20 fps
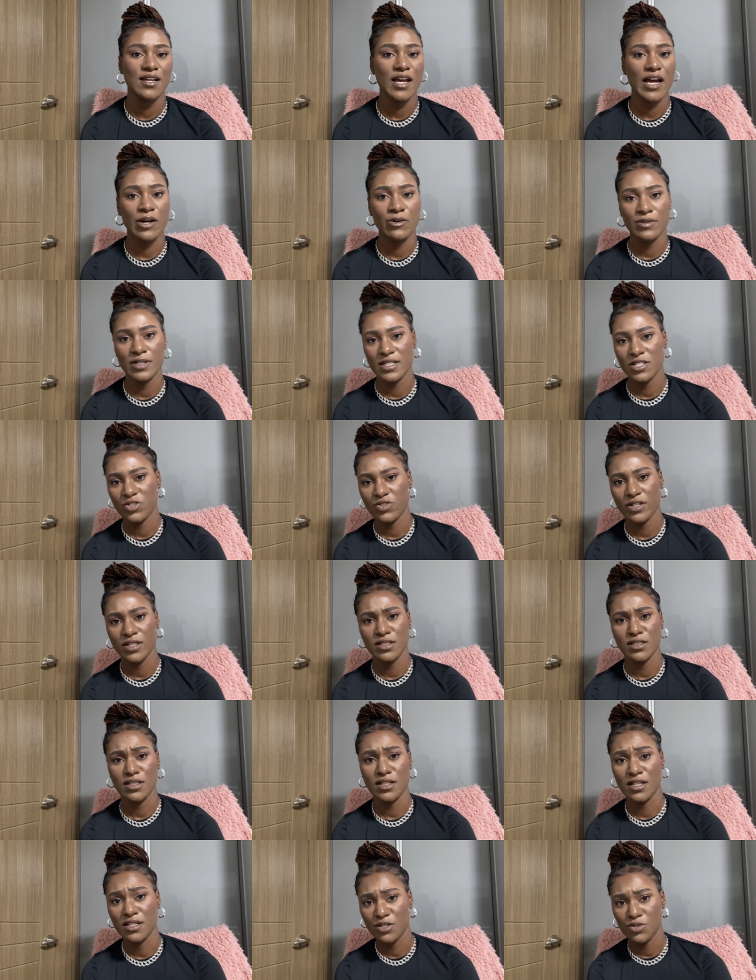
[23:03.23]
I went straight
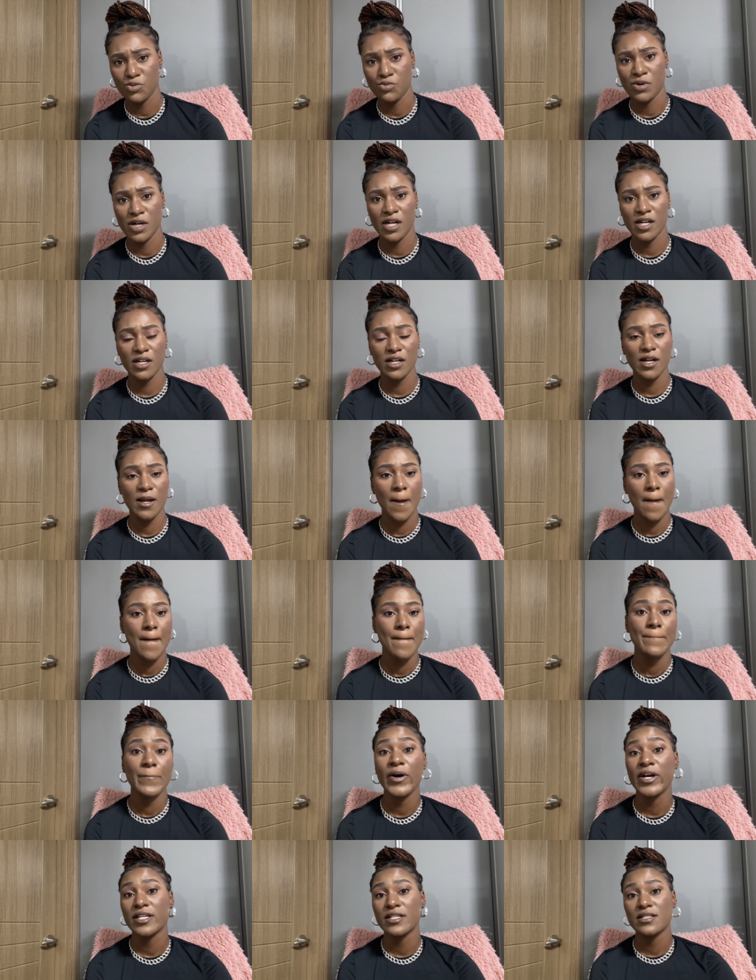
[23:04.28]
into work.
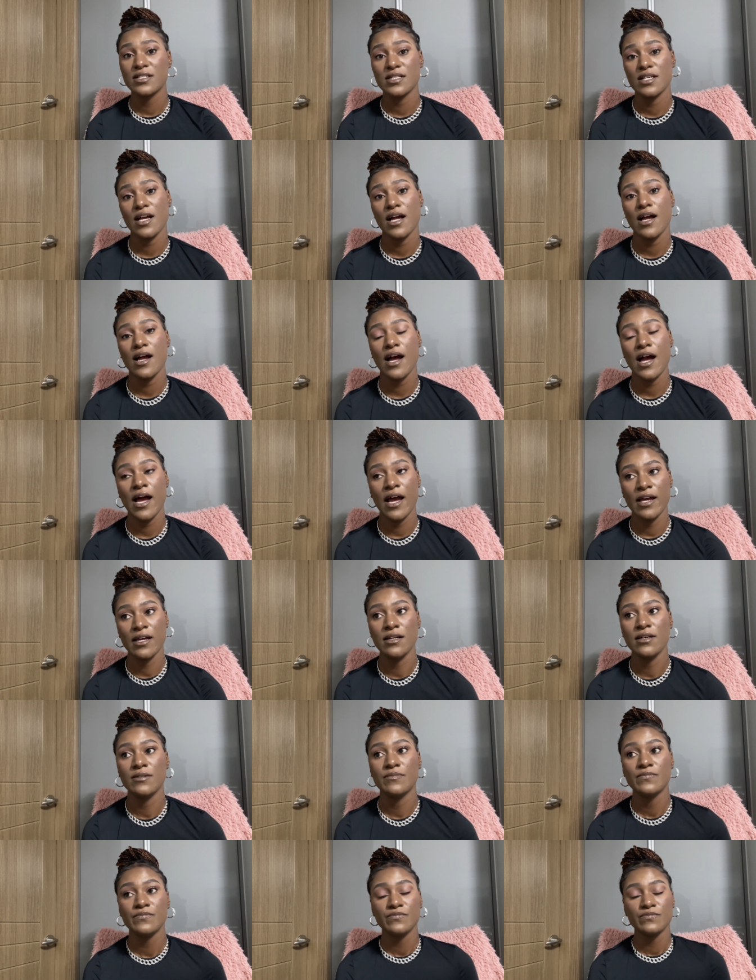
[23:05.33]
But
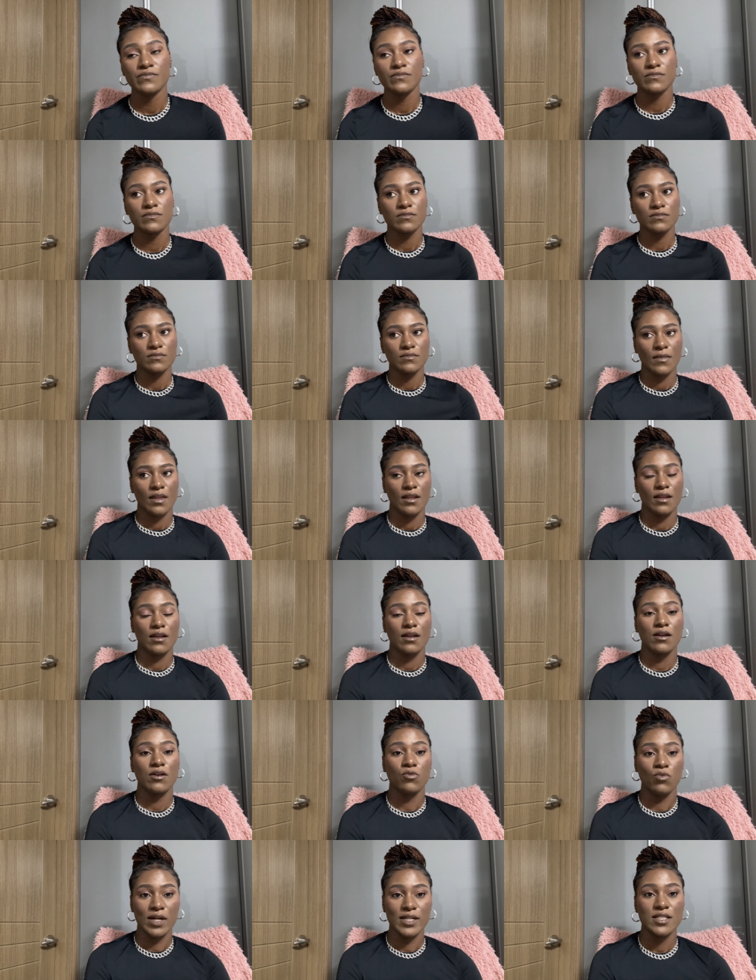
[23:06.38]
I
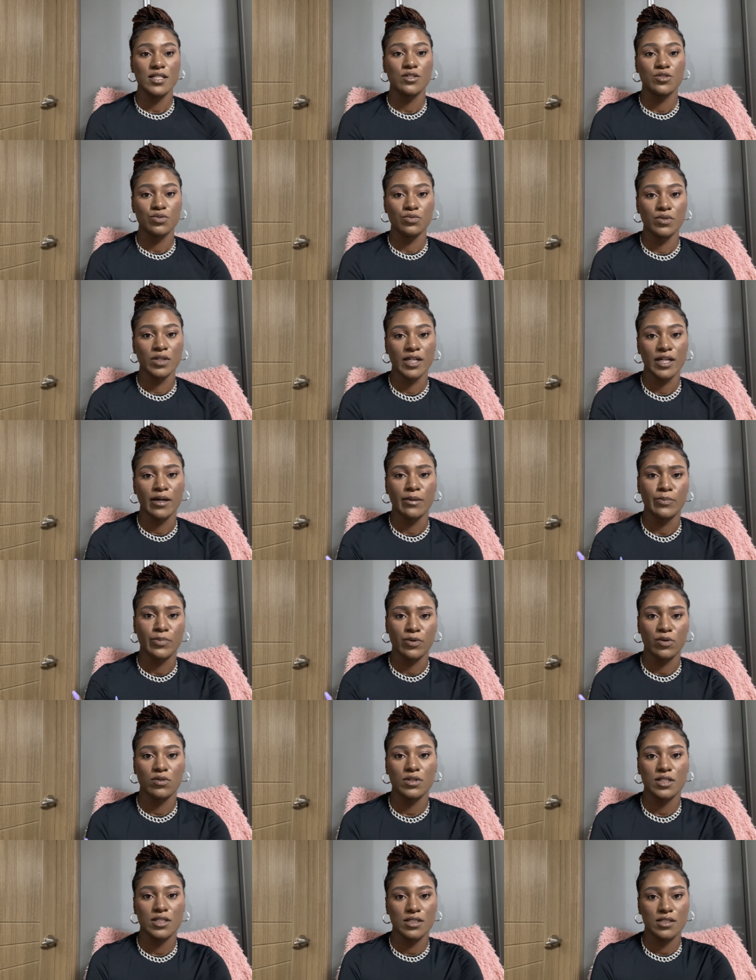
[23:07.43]
wanted to work
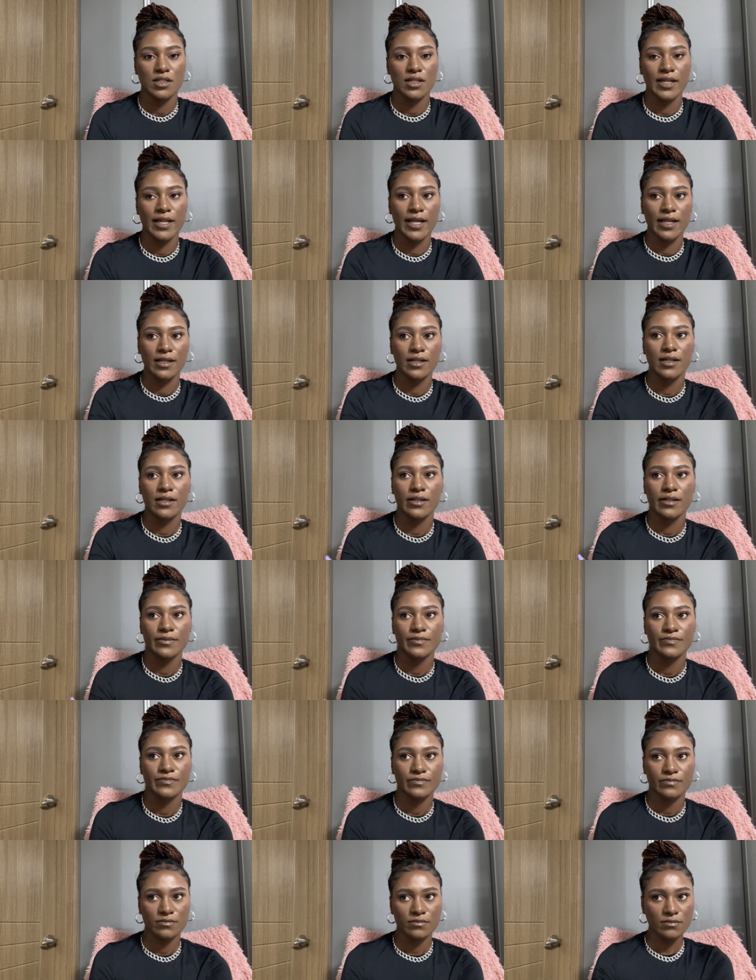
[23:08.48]
abroad. Like,
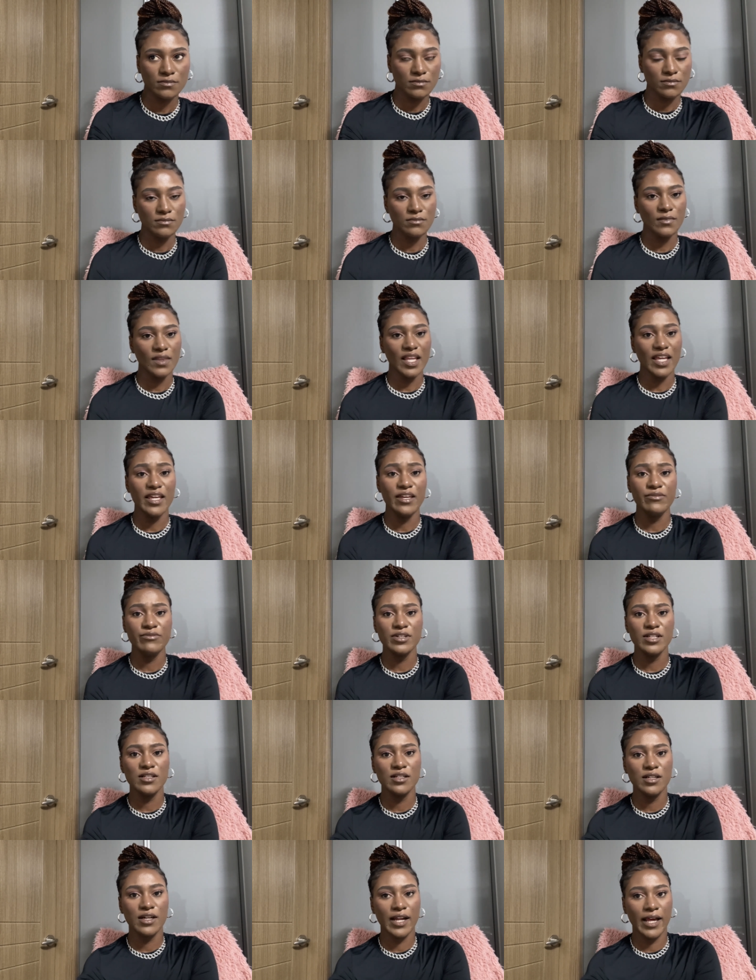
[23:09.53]

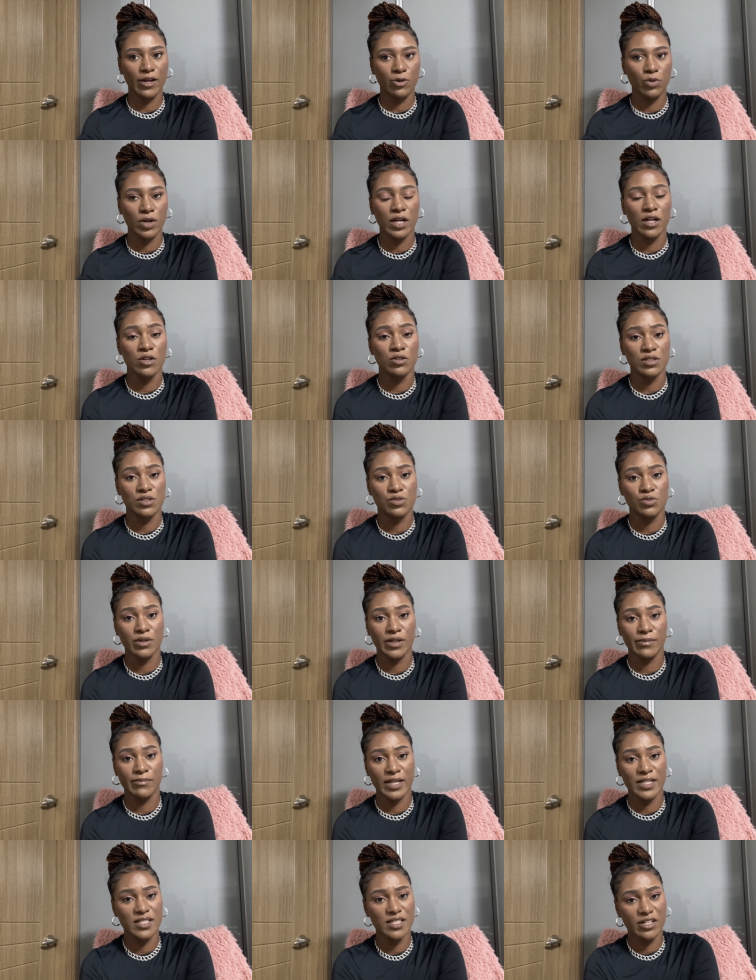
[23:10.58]
even like when I was doing
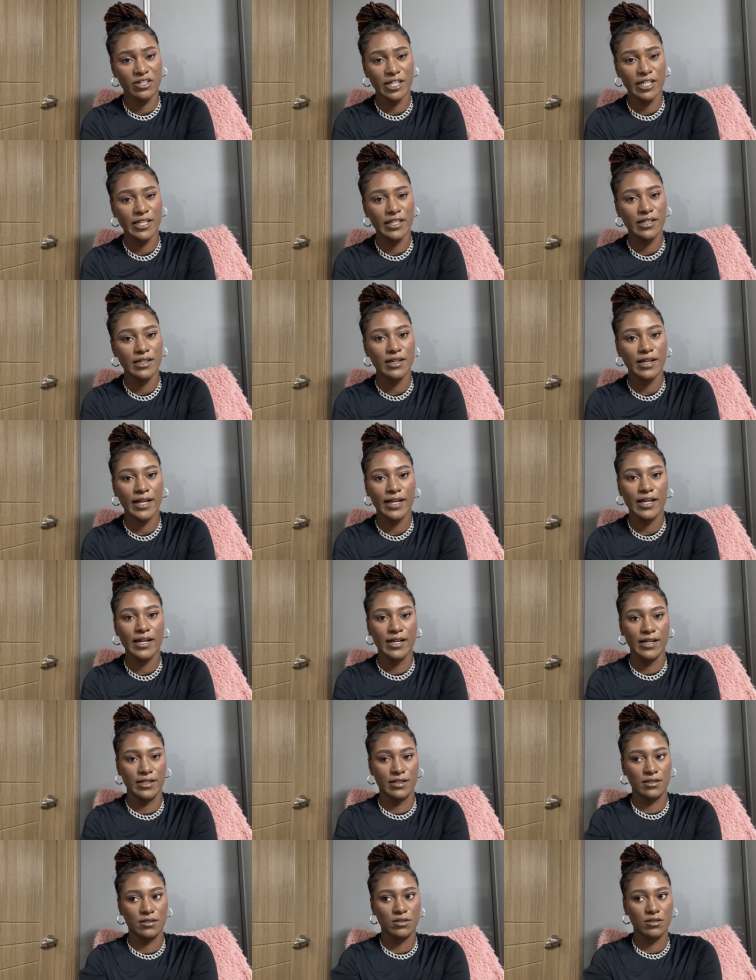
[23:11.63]
my degree, like
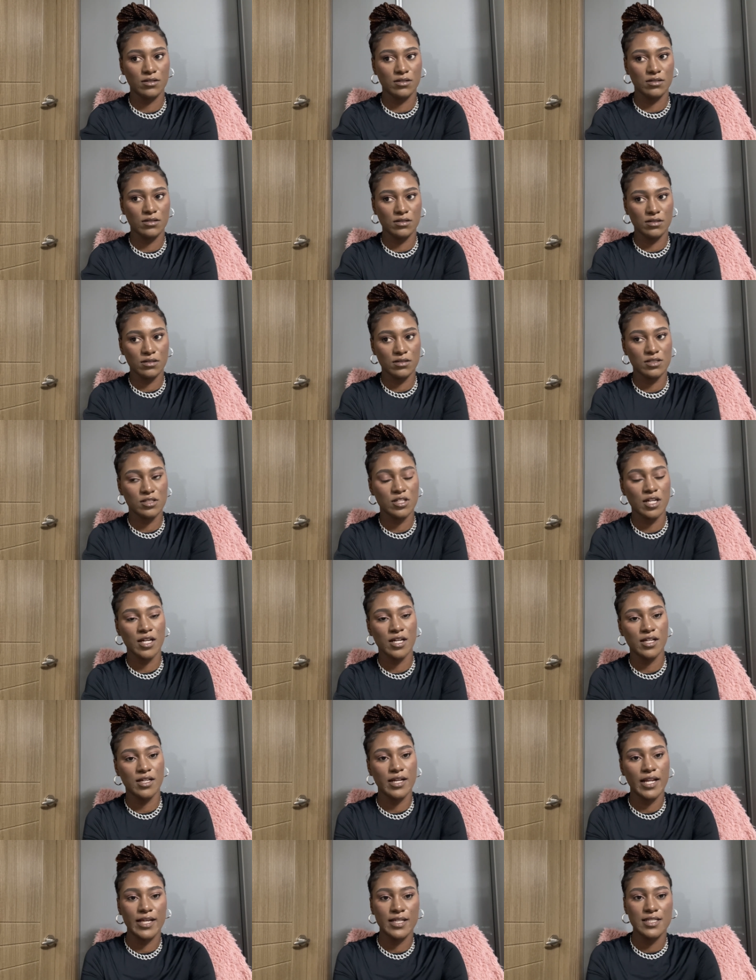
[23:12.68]
I
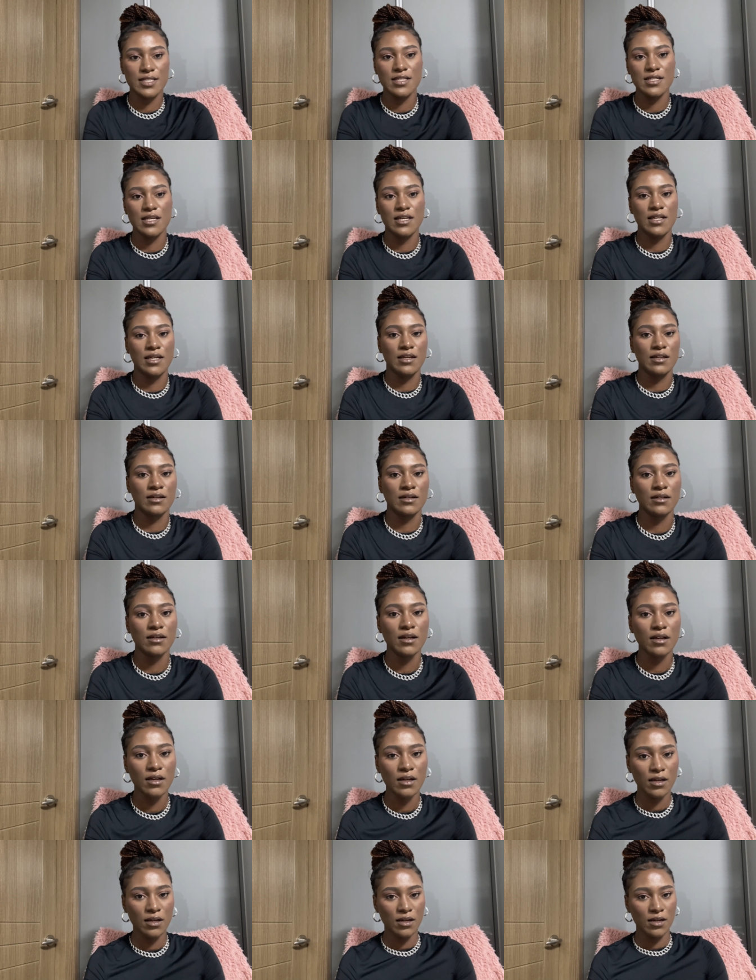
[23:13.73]
started like seeing
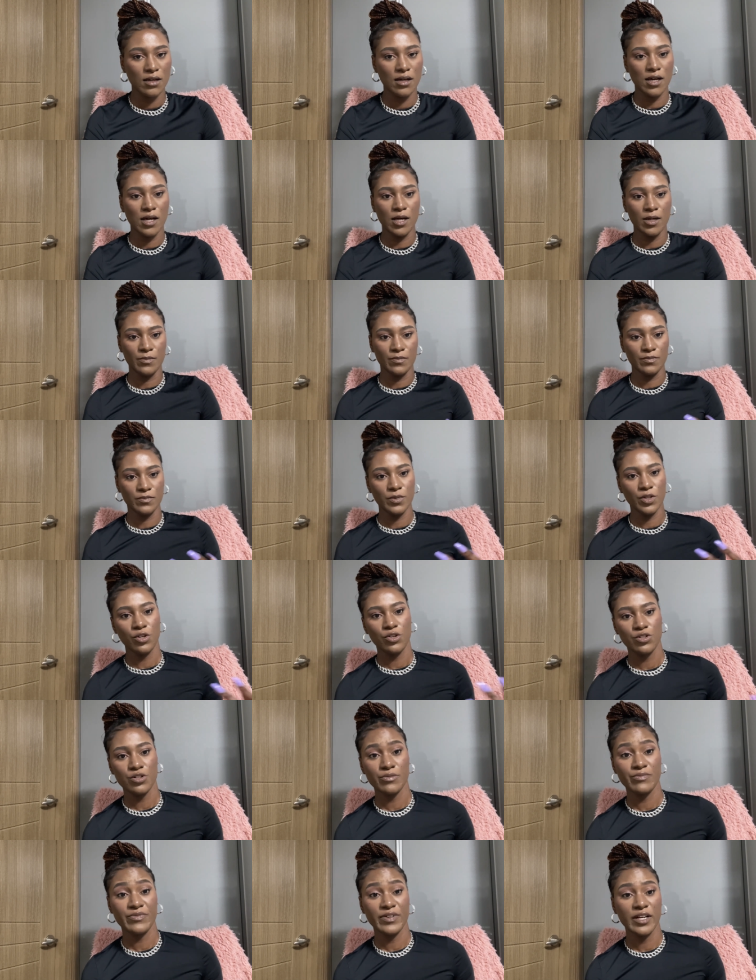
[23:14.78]

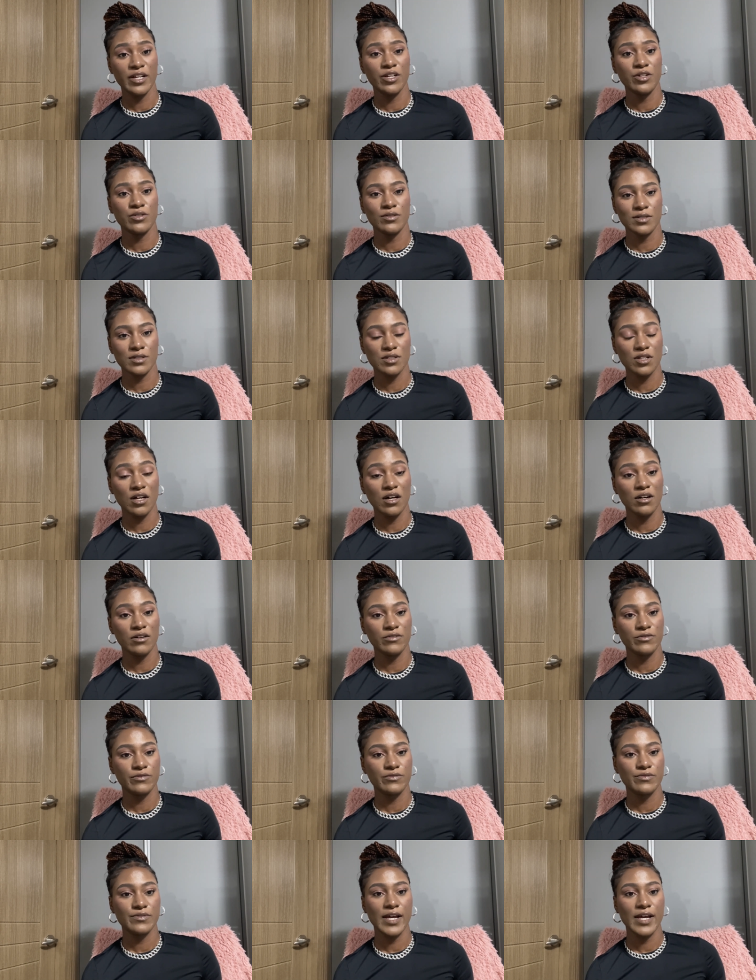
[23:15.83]
YouTube videos of